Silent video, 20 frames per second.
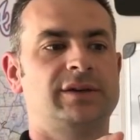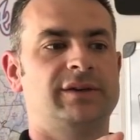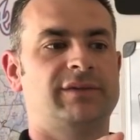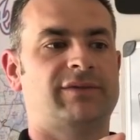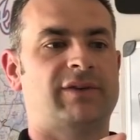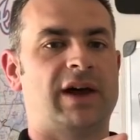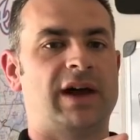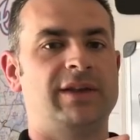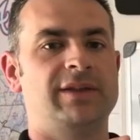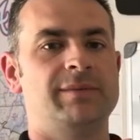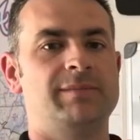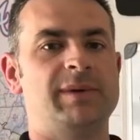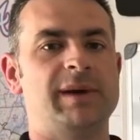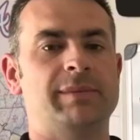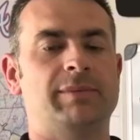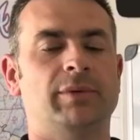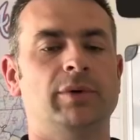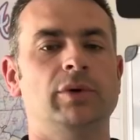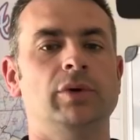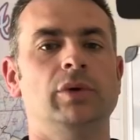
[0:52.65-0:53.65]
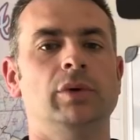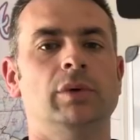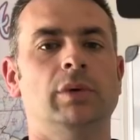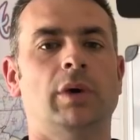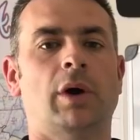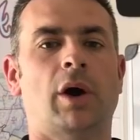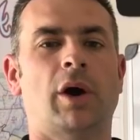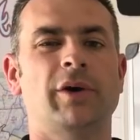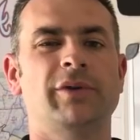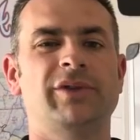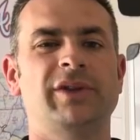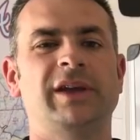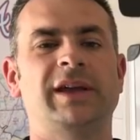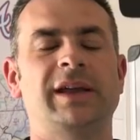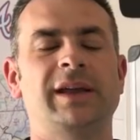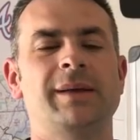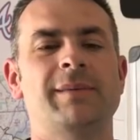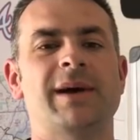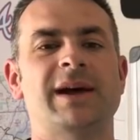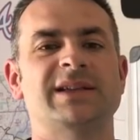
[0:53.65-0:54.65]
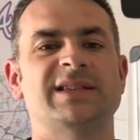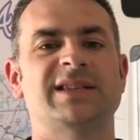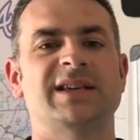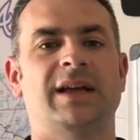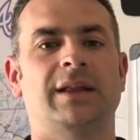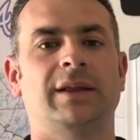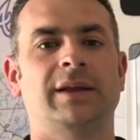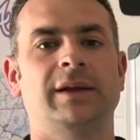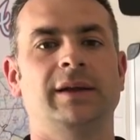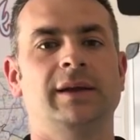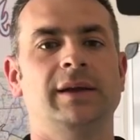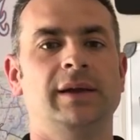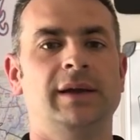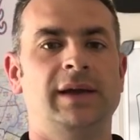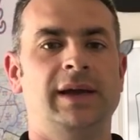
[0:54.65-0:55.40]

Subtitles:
to find the people who are thinking about selling